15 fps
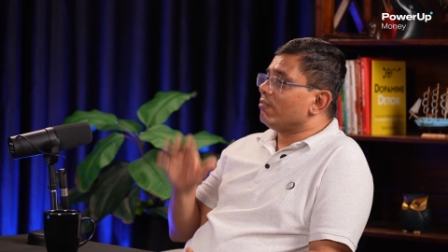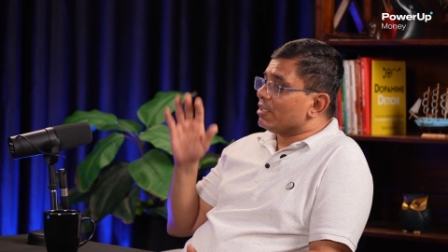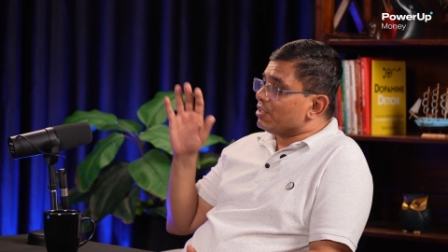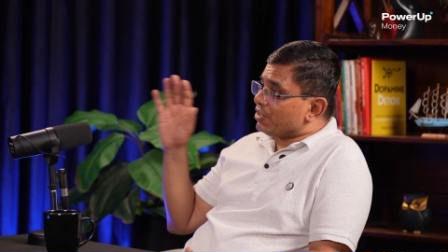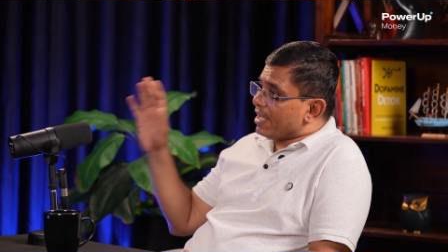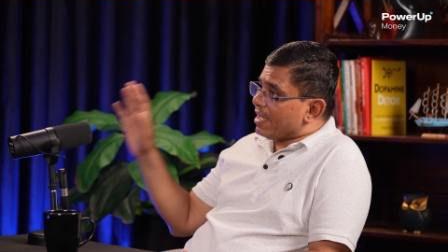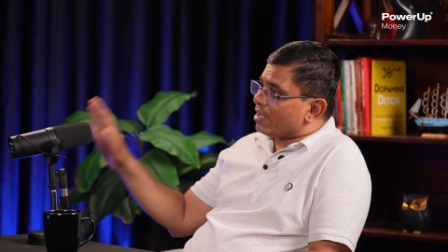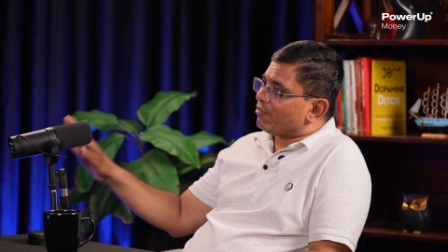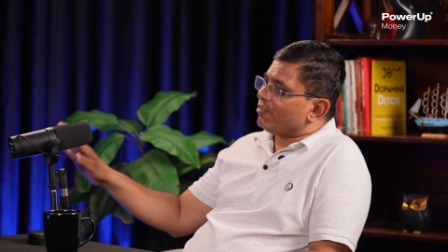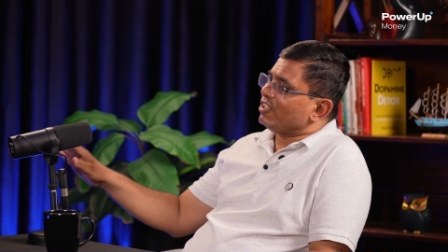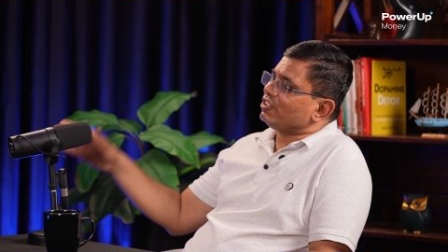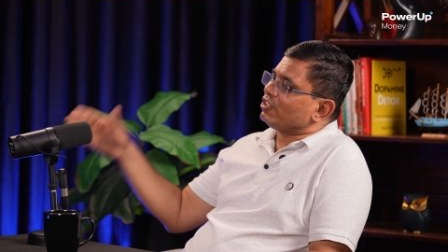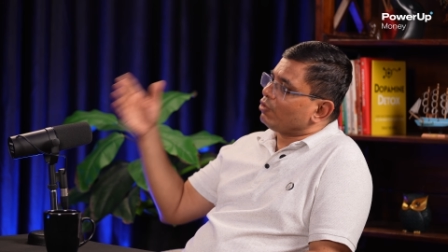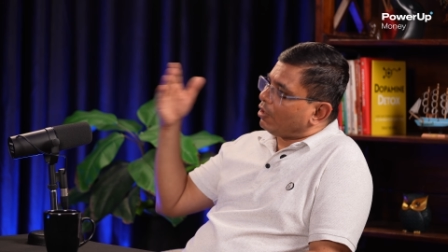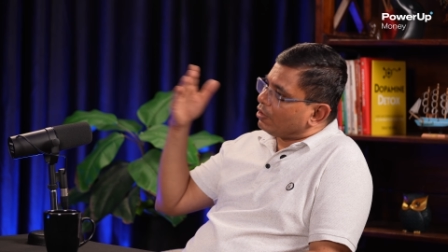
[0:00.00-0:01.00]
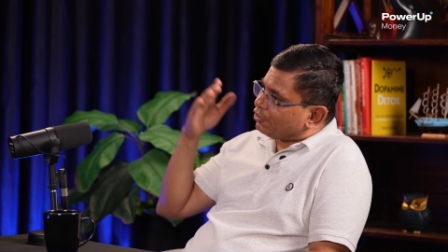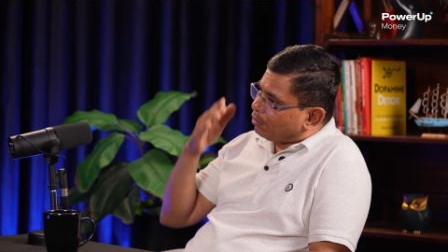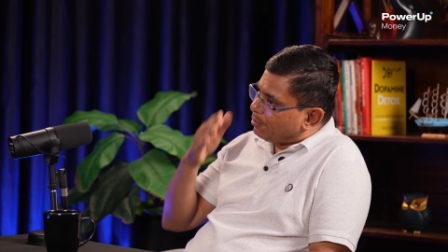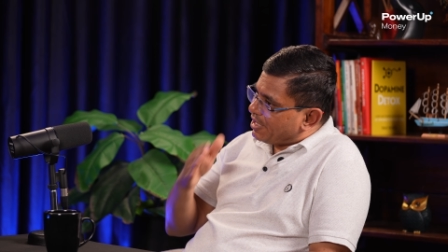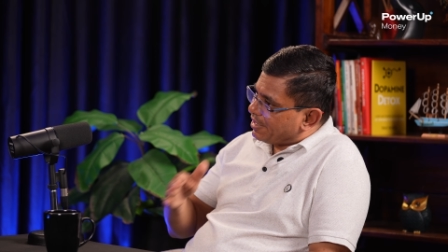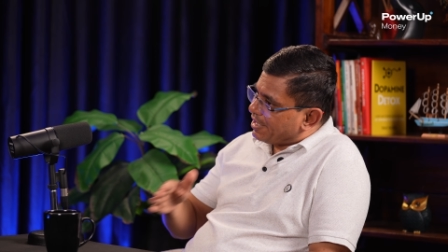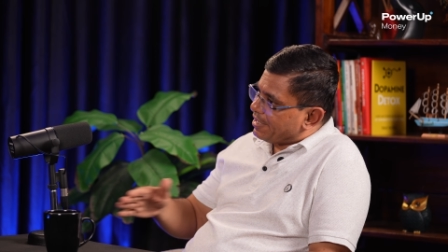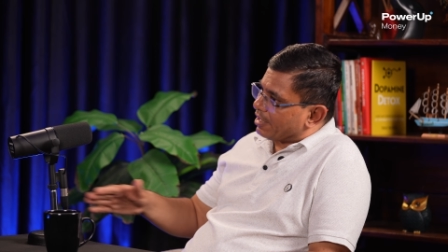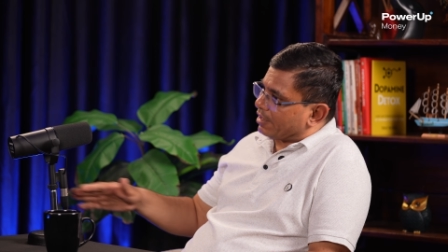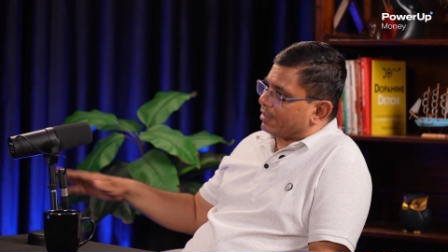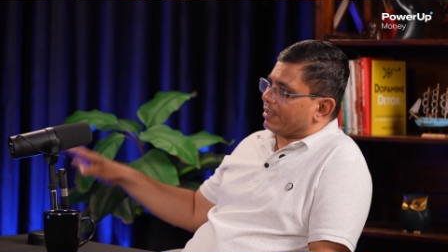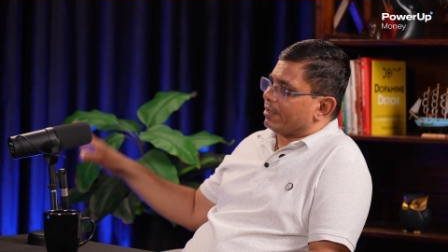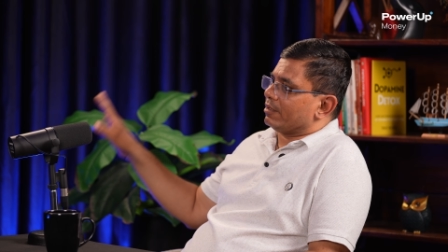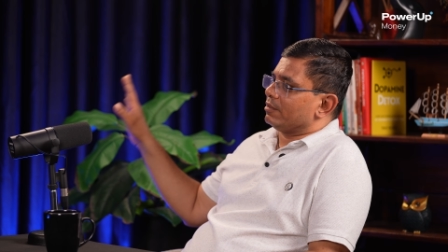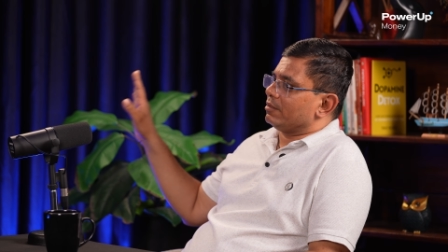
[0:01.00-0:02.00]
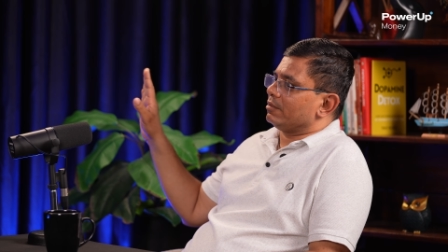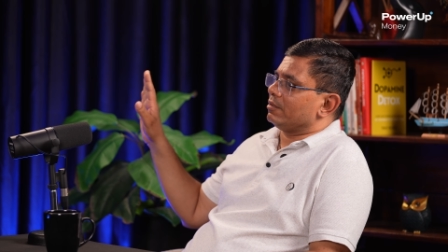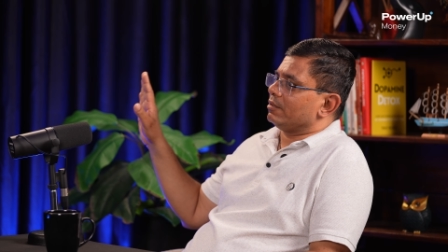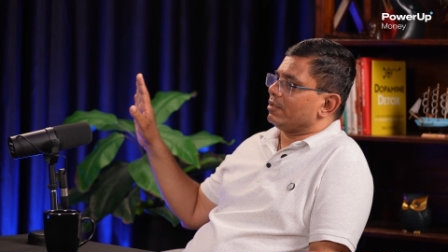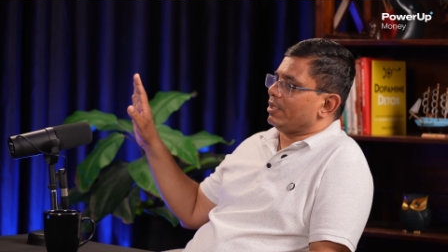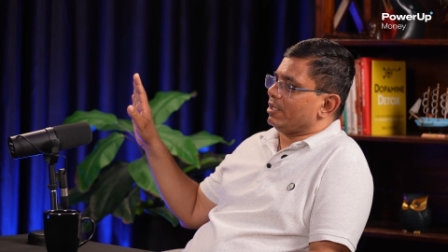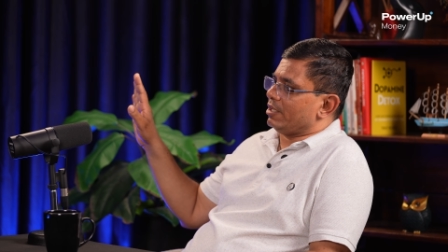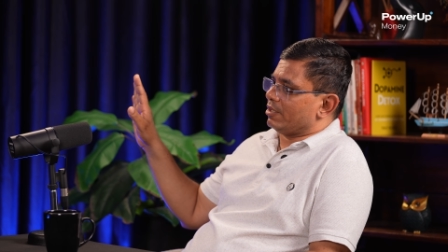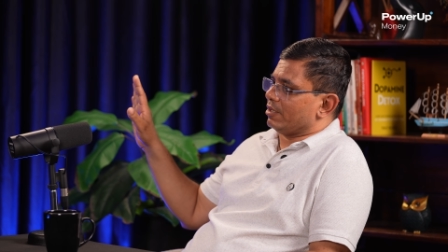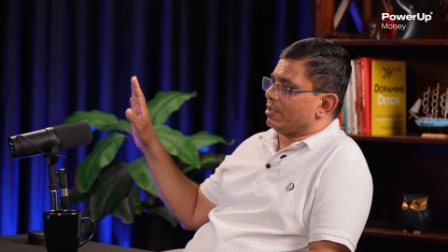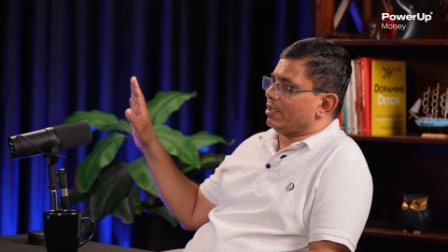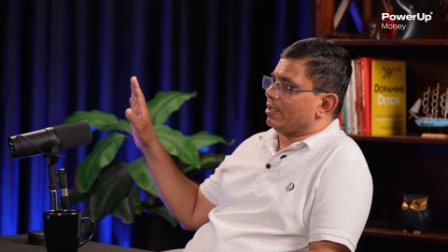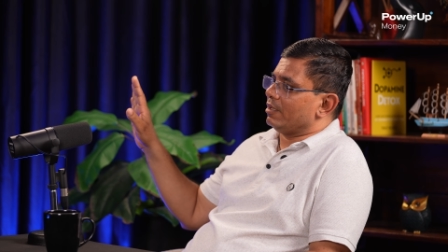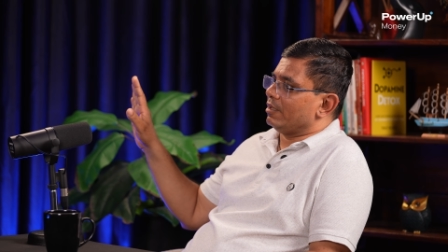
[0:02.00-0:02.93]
Even their fees is also being deducted initially.